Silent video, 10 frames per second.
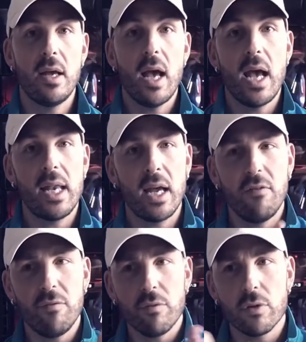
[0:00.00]
And
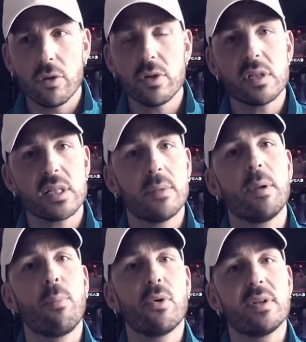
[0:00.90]
I've learned some
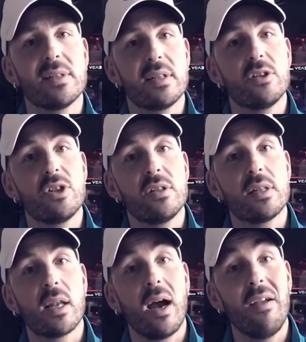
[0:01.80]
important distinctions
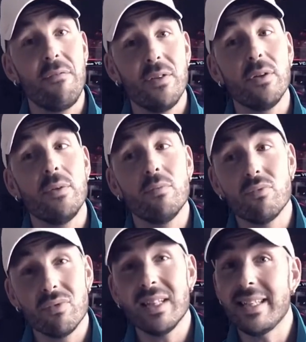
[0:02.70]
that I feel
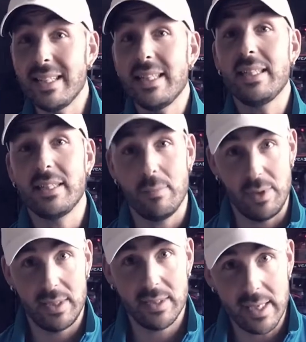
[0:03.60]
really need to be
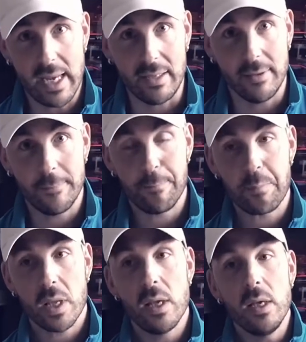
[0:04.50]
said.
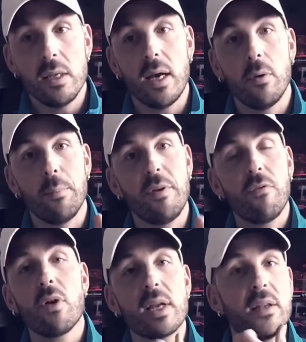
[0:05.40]
Now,
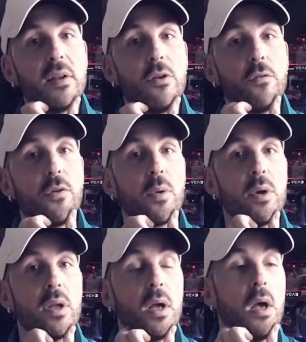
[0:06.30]
before I continue
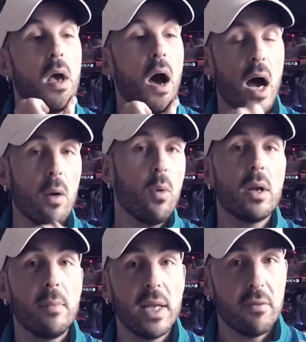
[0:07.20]
forward, I want
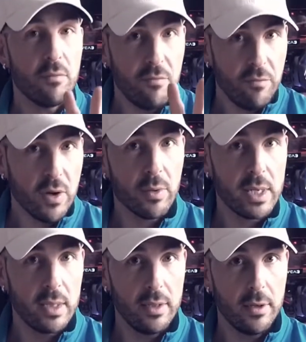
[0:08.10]
to make it very
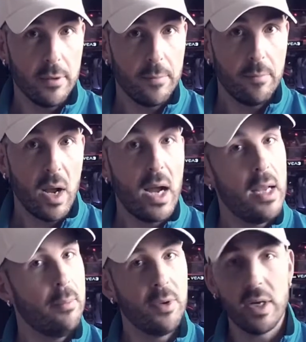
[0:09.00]
clear. I
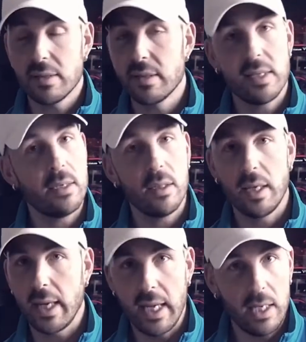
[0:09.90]
am not
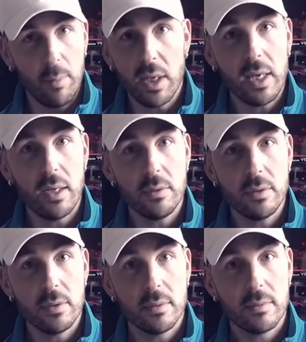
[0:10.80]
singling anybody
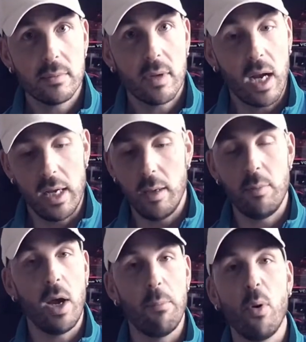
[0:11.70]
out. I am
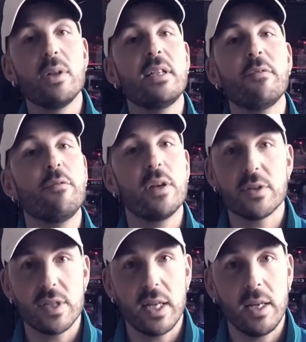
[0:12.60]
not pointing
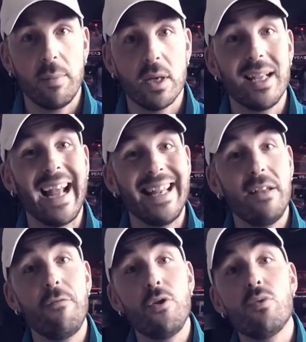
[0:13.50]
fingers at anybody. And
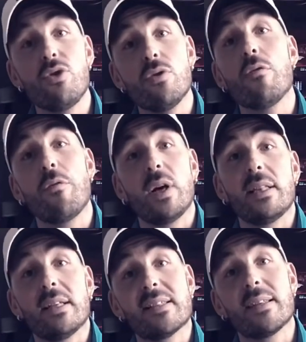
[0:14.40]
if you do find
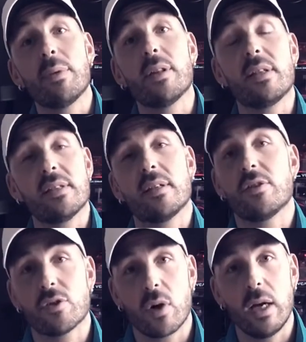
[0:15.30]
that some of the things I
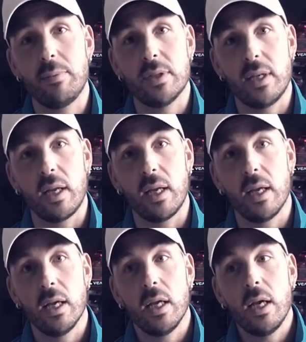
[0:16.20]
described today
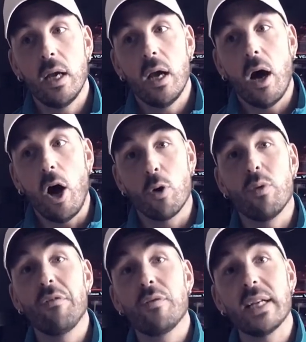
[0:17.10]
are
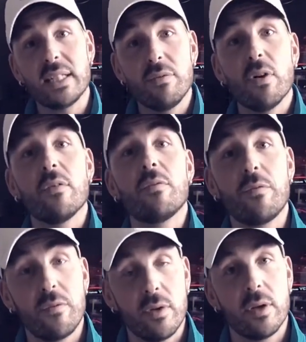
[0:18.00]
reflective
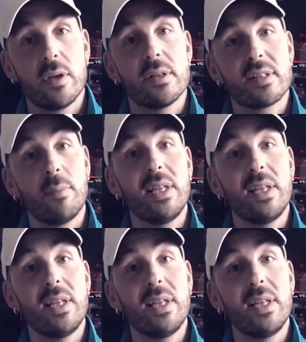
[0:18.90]
of some of